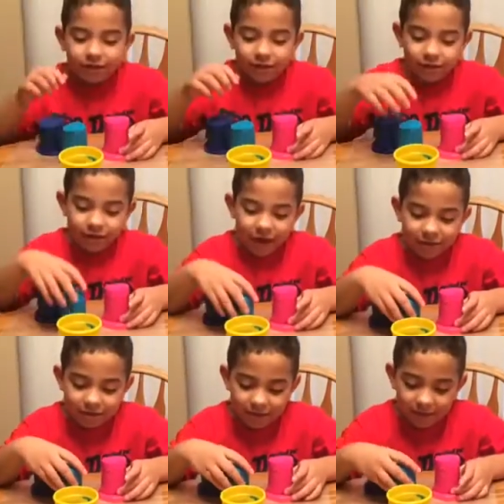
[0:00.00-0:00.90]
So we
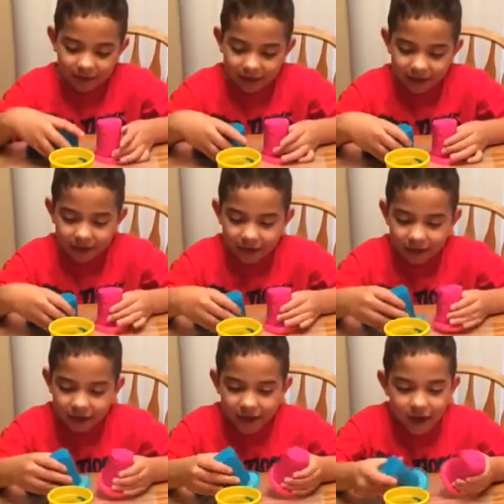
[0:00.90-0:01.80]
got the pink,
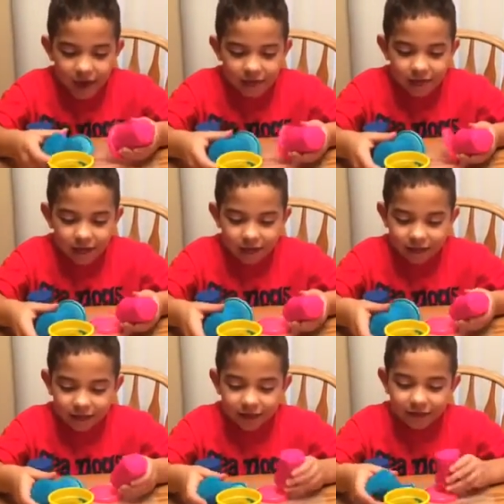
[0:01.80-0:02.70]
and look,
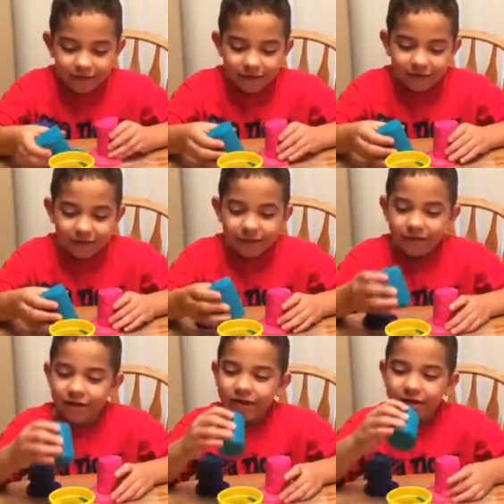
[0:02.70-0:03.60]
look at them,
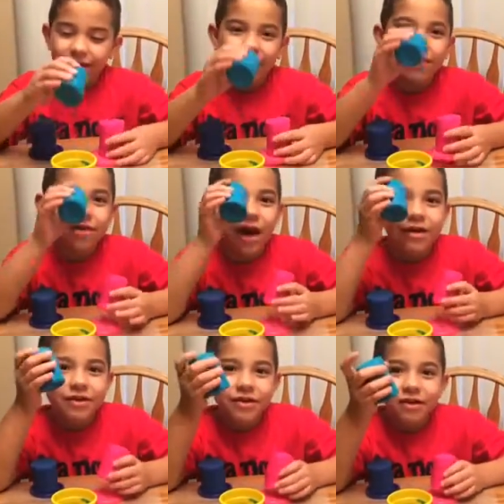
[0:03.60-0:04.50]
look how
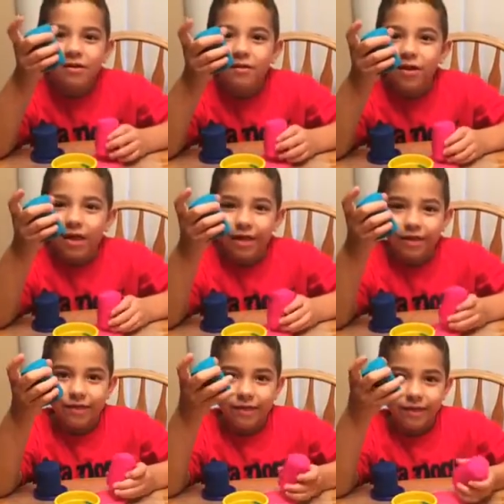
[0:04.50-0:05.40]
shiny this one is.
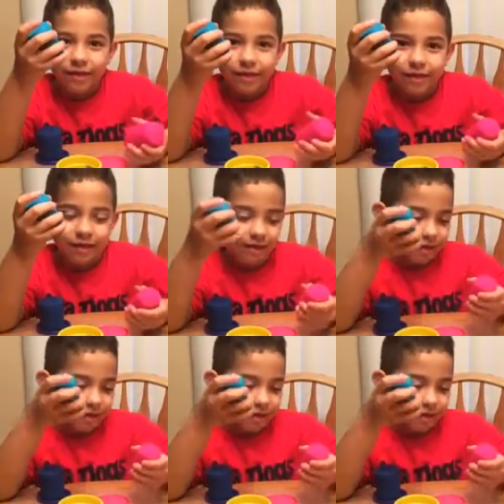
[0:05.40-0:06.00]
Mm.